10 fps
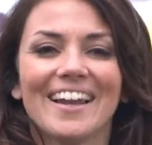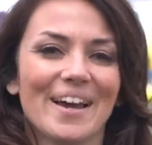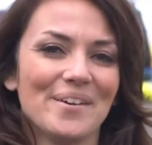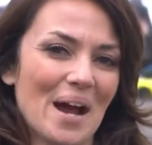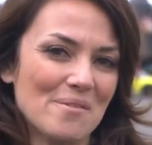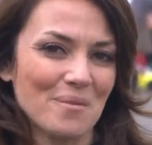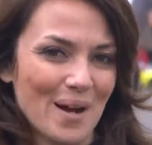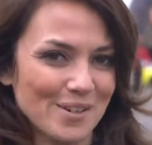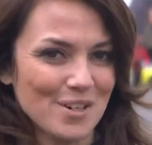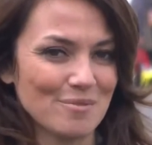Hello and
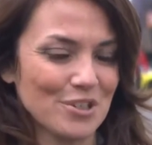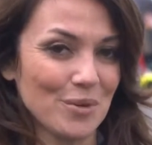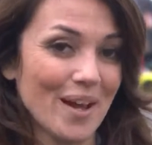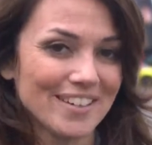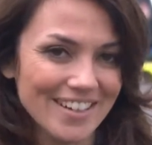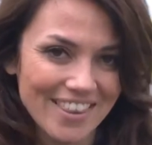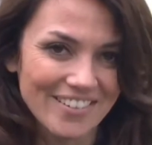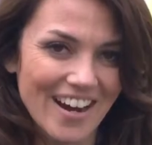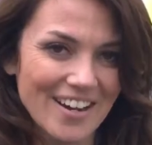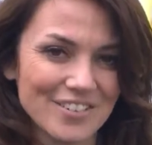welcome to
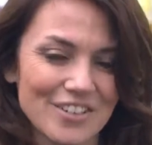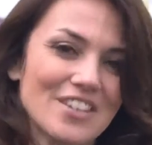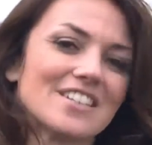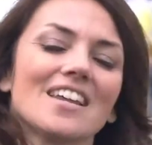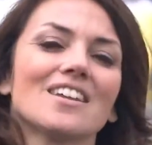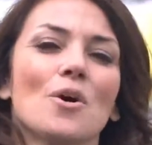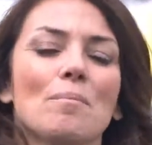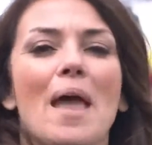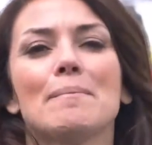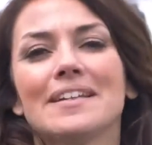another round of the Dunlop
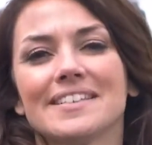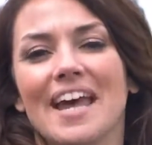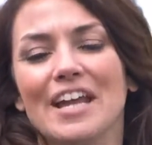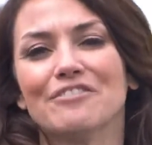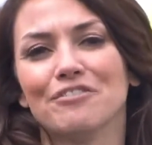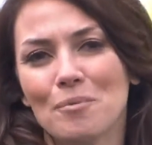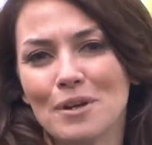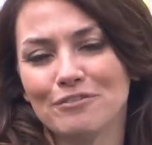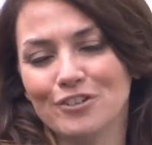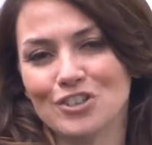MSA
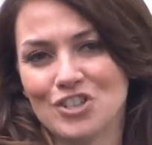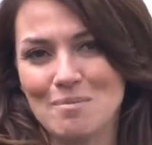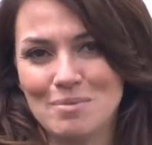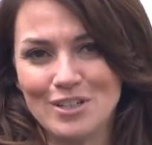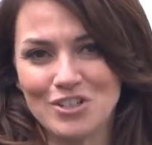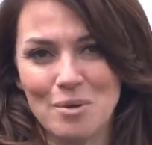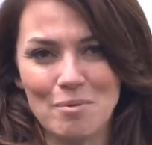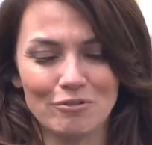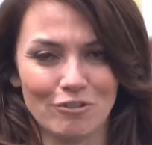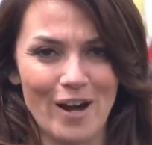Formula Ford
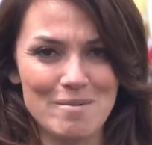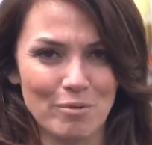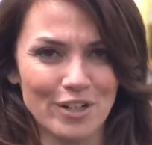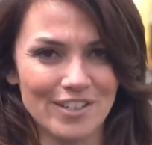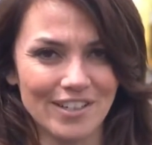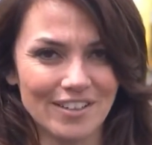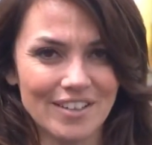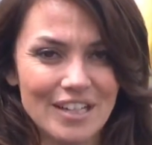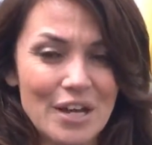Championship of Great Britain.